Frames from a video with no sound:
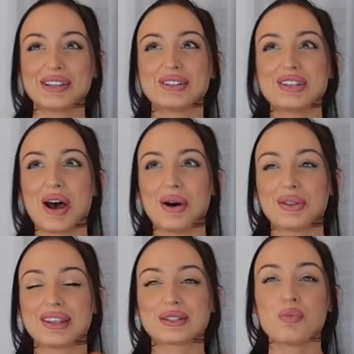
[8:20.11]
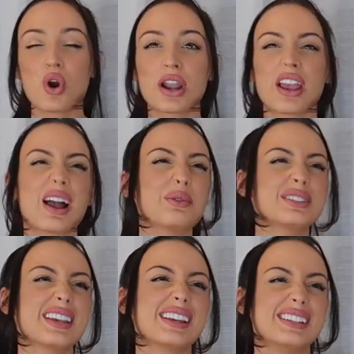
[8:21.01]
So this morning I
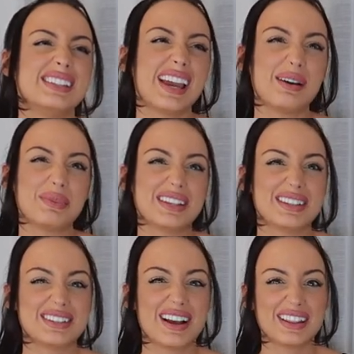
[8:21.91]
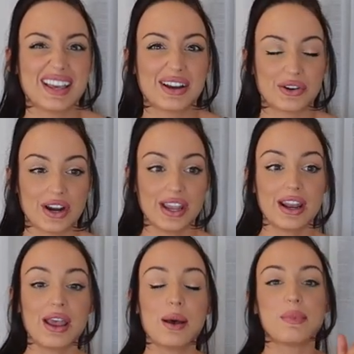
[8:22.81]
was like, damn, this is not that
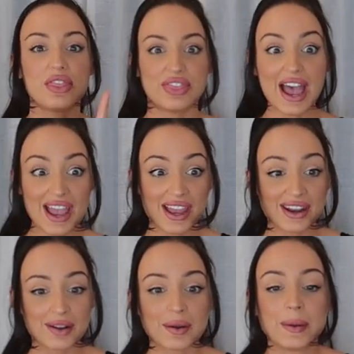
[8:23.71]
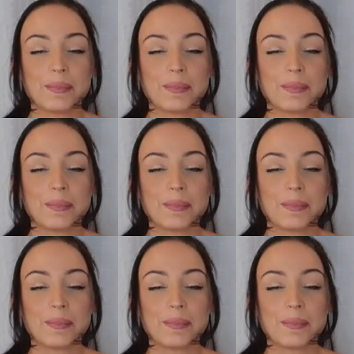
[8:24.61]
great. But then